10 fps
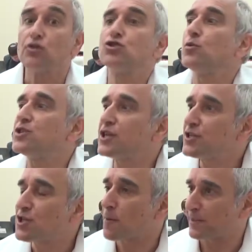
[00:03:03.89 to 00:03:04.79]
Jewish
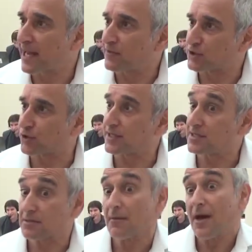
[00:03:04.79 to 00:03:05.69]
kids don't play in the
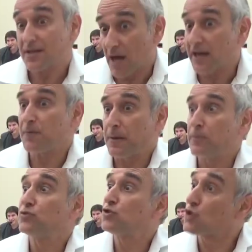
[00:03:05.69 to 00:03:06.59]
streets. So I need
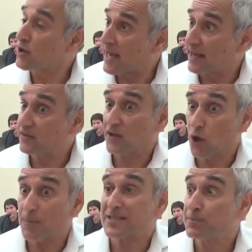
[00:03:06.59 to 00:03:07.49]
people to donate to
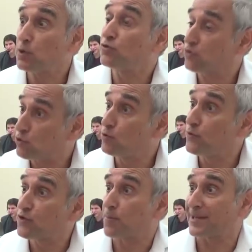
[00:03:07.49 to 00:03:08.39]
help us build 2
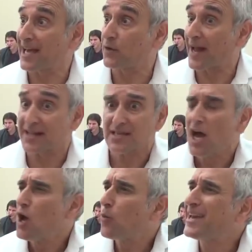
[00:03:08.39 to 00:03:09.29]
rooftop playgrounds.
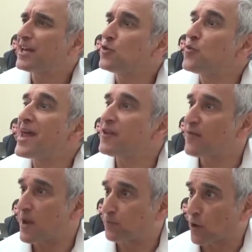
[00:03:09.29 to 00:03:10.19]
We can
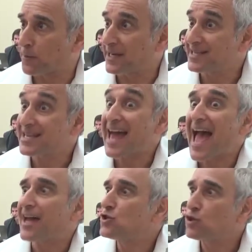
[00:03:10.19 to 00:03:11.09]
renovate properties and
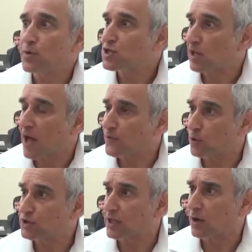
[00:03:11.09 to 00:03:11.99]
add Jewish life
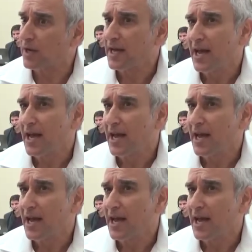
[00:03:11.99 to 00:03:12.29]
also.